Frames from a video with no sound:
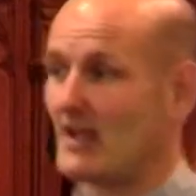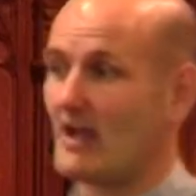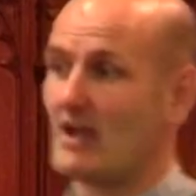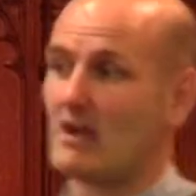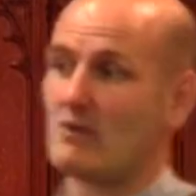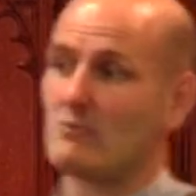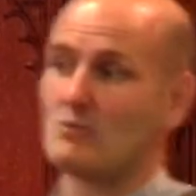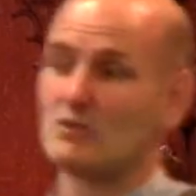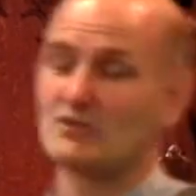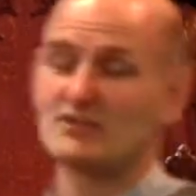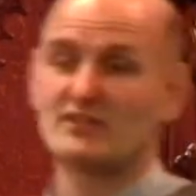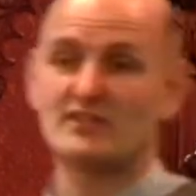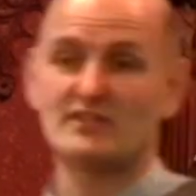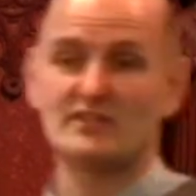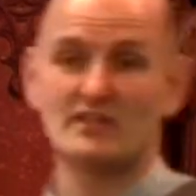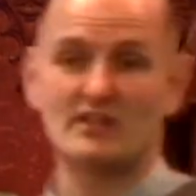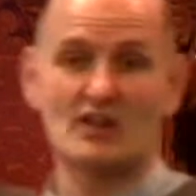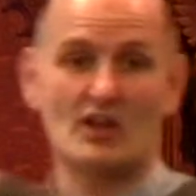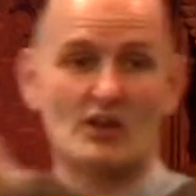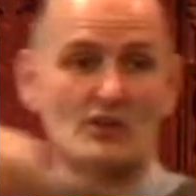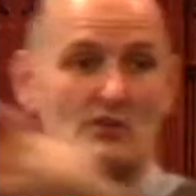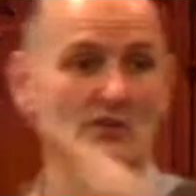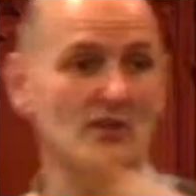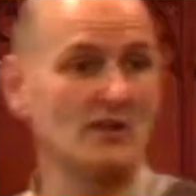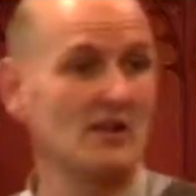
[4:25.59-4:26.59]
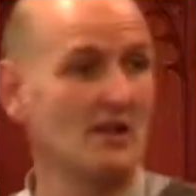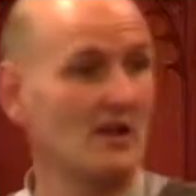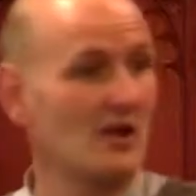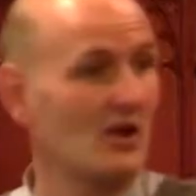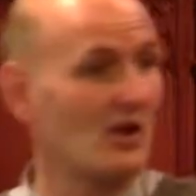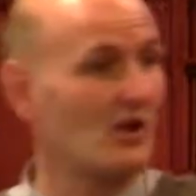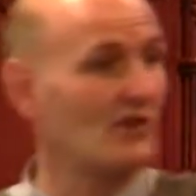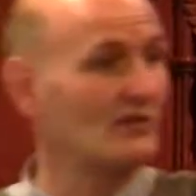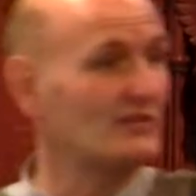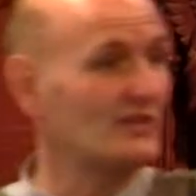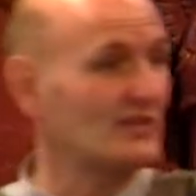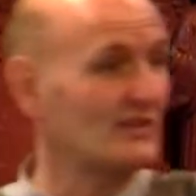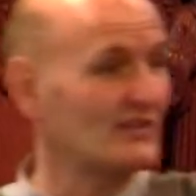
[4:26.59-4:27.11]
uh, wanted to go
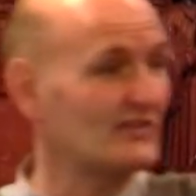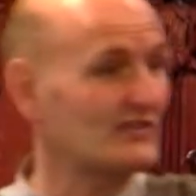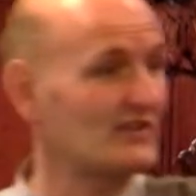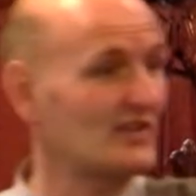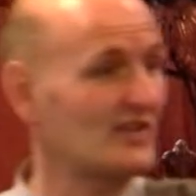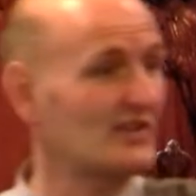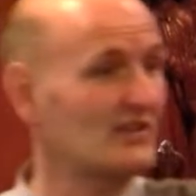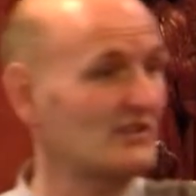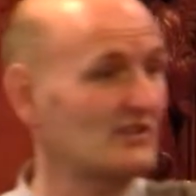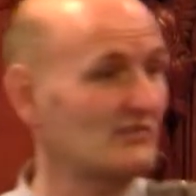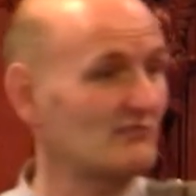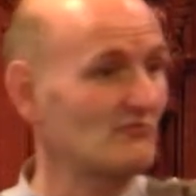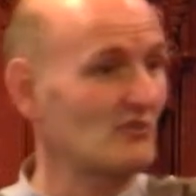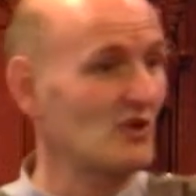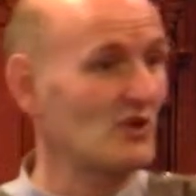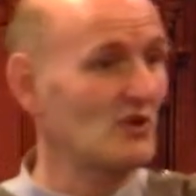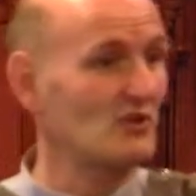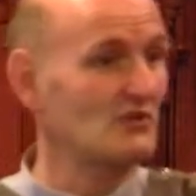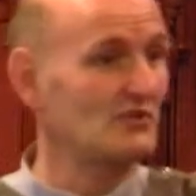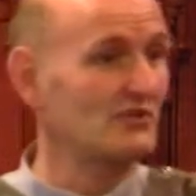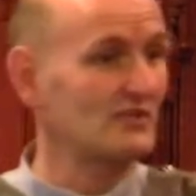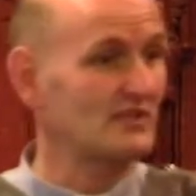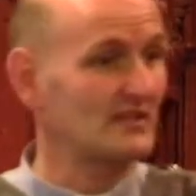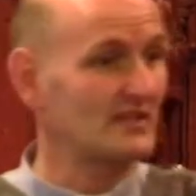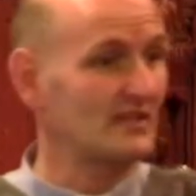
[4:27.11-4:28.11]
on the other side of the road.